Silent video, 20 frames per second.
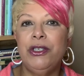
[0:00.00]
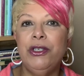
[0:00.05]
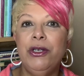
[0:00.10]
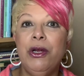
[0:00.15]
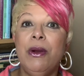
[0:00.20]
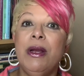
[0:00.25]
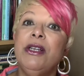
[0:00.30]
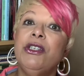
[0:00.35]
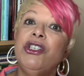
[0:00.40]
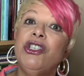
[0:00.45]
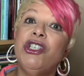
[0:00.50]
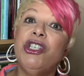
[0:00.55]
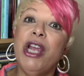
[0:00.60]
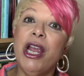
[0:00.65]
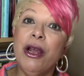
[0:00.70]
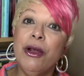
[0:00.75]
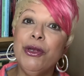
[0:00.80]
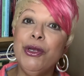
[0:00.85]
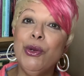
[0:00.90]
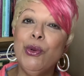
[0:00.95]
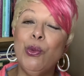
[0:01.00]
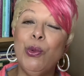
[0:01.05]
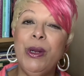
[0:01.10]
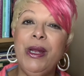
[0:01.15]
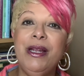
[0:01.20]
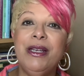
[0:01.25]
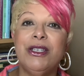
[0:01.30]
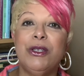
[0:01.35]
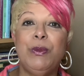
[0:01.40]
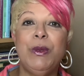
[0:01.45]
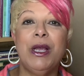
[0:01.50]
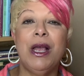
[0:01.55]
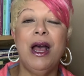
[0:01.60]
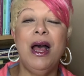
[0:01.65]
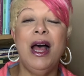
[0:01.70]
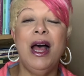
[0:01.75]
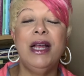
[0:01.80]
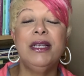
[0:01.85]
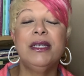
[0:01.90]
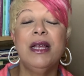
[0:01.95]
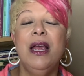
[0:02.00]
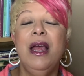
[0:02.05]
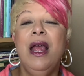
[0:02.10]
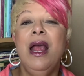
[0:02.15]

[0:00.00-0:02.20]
and share your wins, because